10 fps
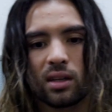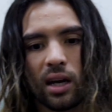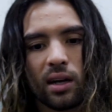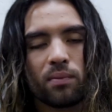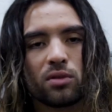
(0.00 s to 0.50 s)

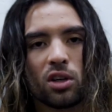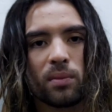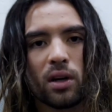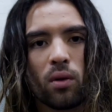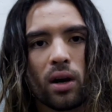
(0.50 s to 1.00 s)
kind of took
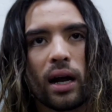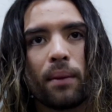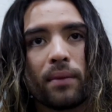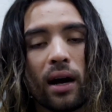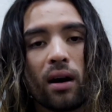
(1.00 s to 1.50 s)
me to where I
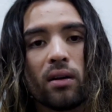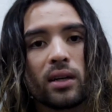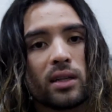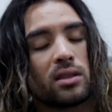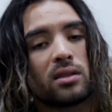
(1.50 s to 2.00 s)
am now.
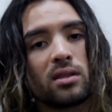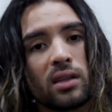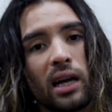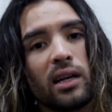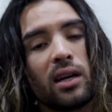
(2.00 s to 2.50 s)
And I just
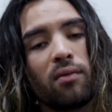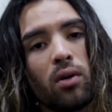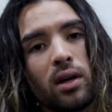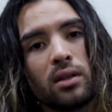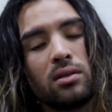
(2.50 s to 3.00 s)
decided I've
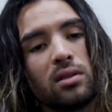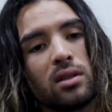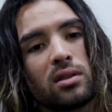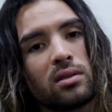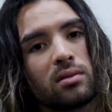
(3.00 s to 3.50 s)
wanted to do
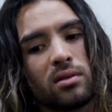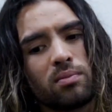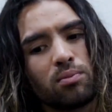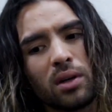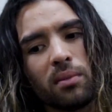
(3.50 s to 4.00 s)
this
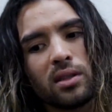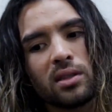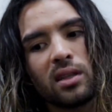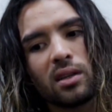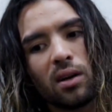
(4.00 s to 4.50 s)
pretty much
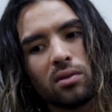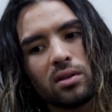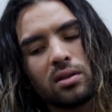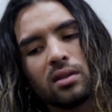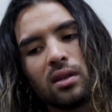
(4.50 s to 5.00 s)
since I
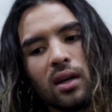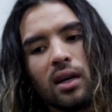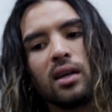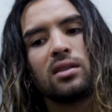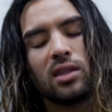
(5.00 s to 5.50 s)
was
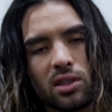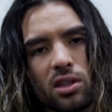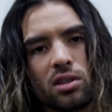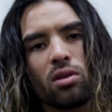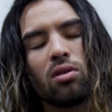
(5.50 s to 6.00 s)
six
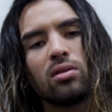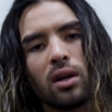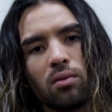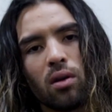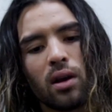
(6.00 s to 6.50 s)
years old,
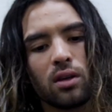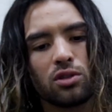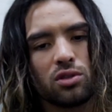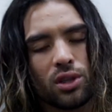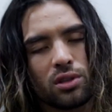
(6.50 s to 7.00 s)
I rode out
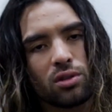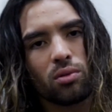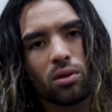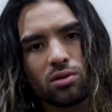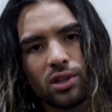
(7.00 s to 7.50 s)
Jiu Jitsu
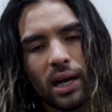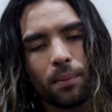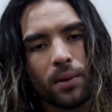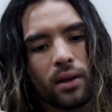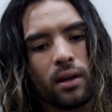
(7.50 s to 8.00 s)
World
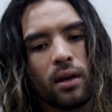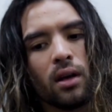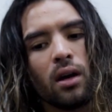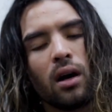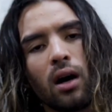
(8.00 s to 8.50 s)
Champion,
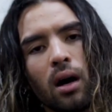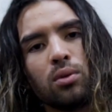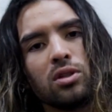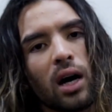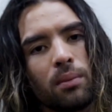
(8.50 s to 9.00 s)

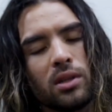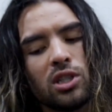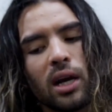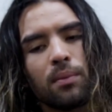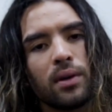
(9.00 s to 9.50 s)
Abu Dhabi
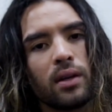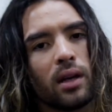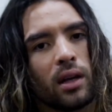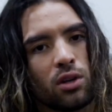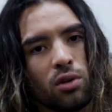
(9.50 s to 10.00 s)
Champion,
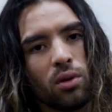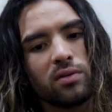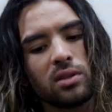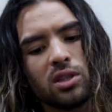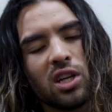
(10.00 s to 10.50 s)
and UFC